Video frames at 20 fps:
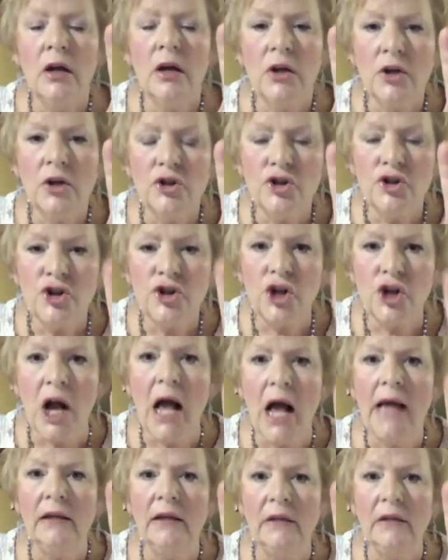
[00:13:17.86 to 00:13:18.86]

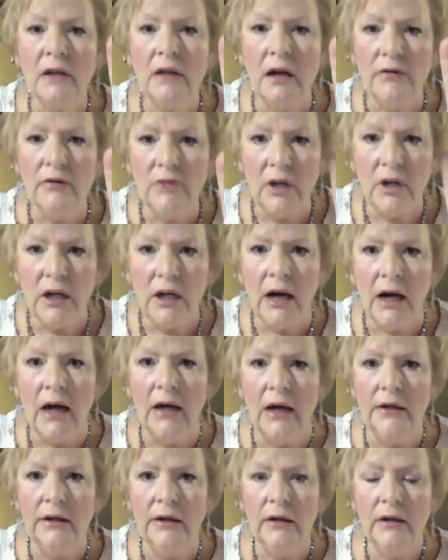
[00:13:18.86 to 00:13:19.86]
child of
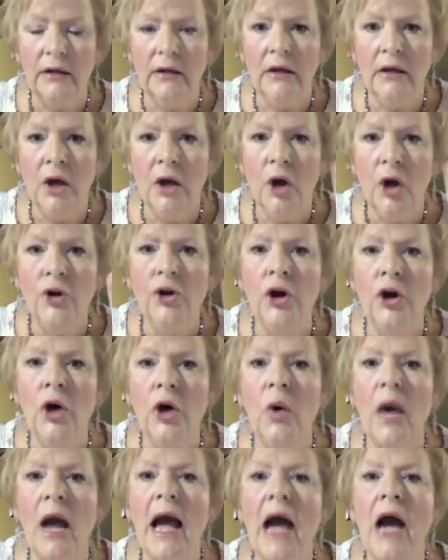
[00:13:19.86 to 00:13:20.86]
God
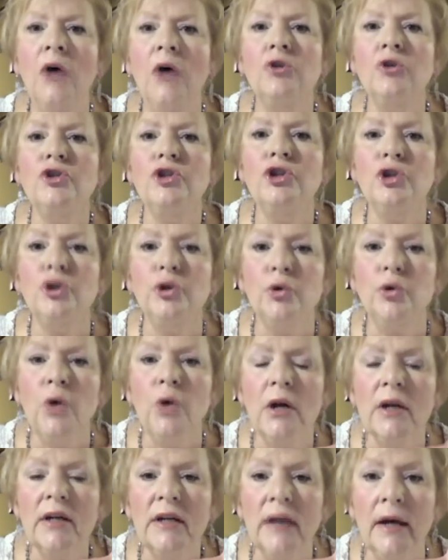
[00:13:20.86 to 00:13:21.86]
know how
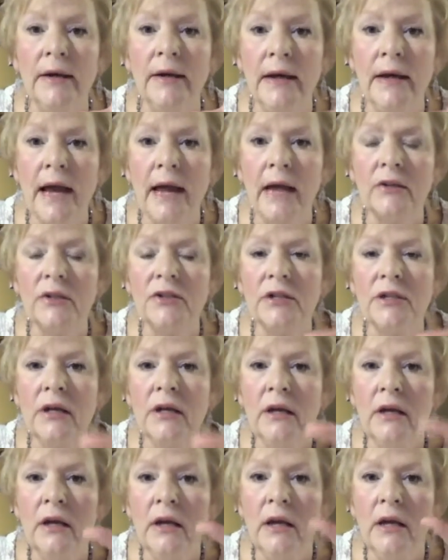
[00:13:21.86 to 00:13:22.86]
to connect,
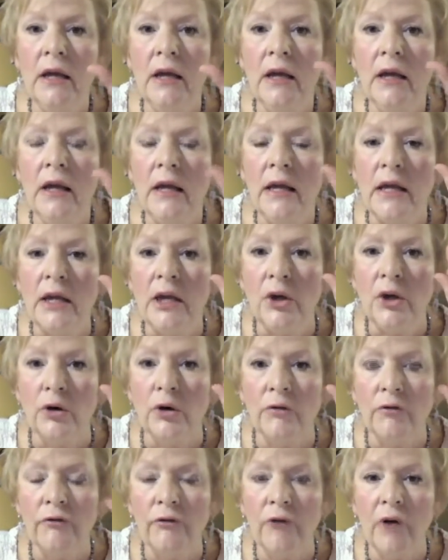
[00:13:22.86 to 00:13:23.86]

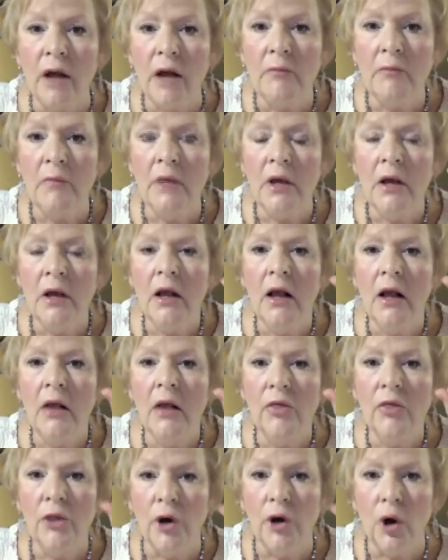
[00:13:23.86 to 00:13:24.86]
hear from
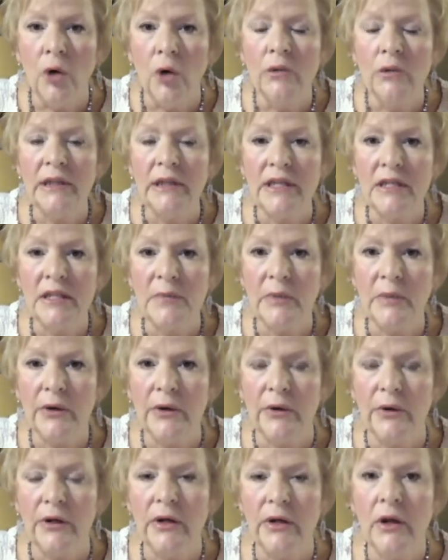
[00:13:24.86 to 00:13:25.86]
the Holy
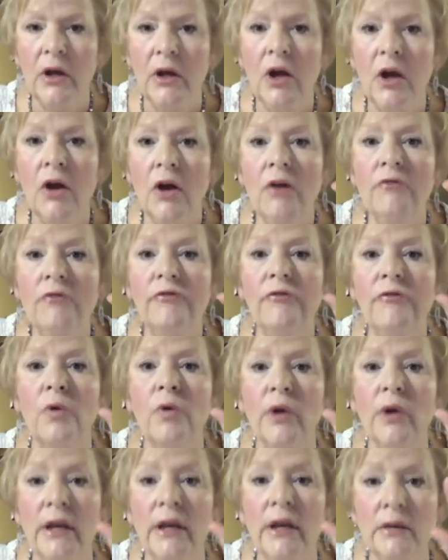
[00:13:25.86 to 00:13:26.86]
Spirit
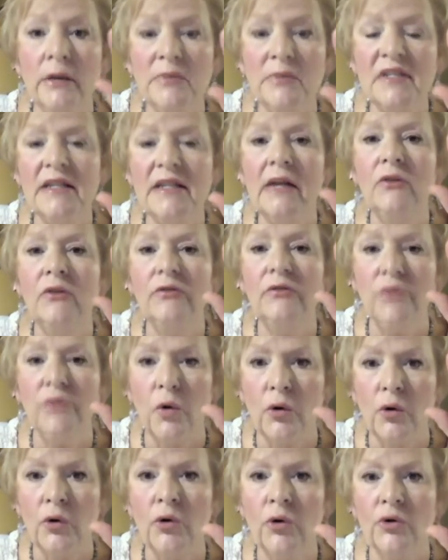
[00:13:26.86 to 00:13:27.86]
for himself
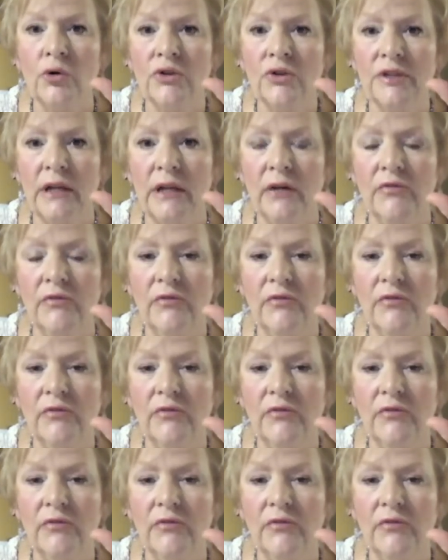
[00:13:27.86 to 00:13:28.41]
or herself.